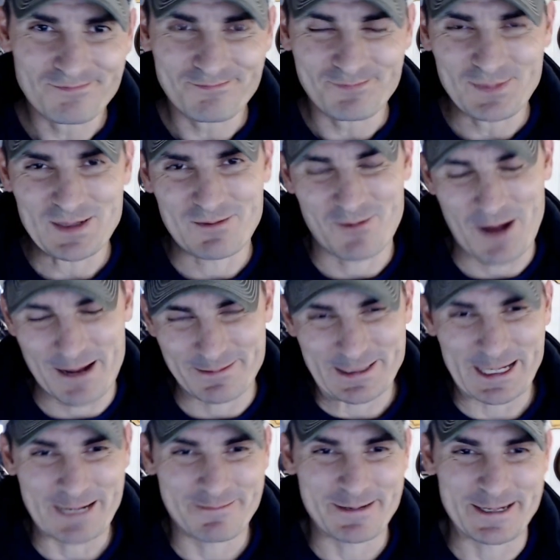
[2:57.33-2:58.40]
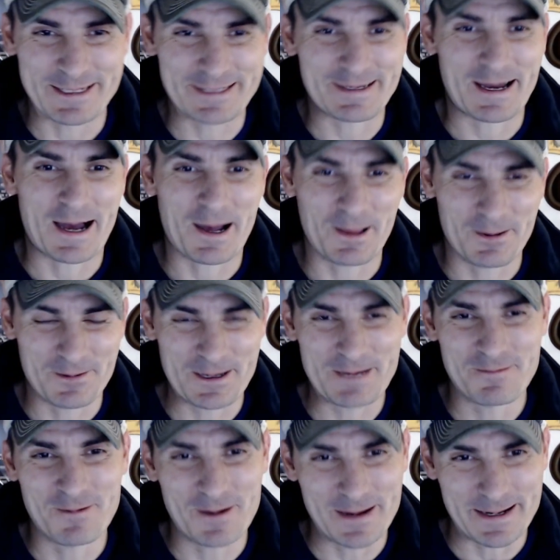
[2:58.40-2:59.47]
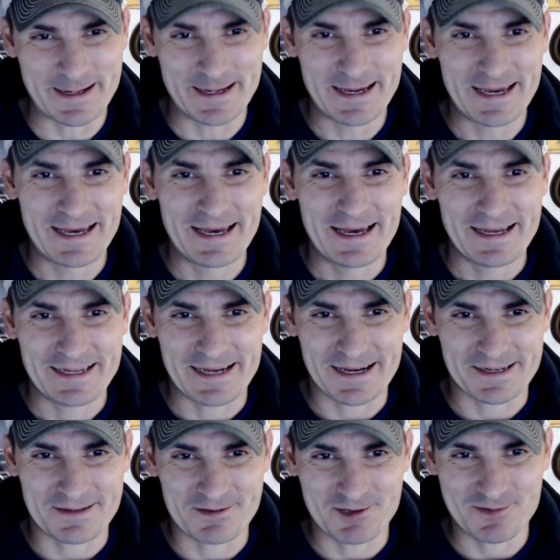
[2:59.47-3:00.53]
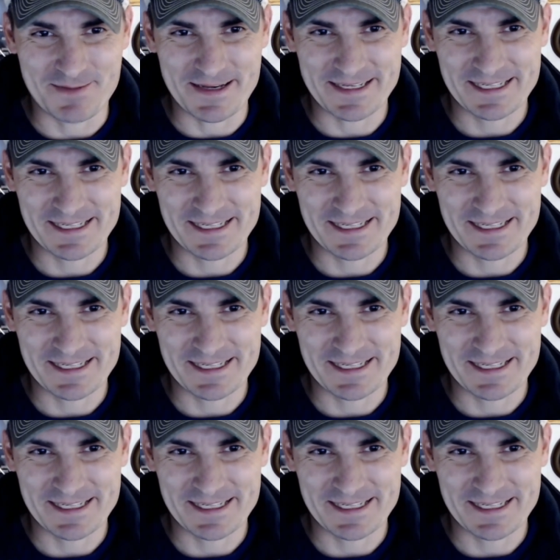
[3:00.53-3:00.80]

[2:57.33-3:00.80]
Rob Zombie's Halloween 1, Dr. Loomis.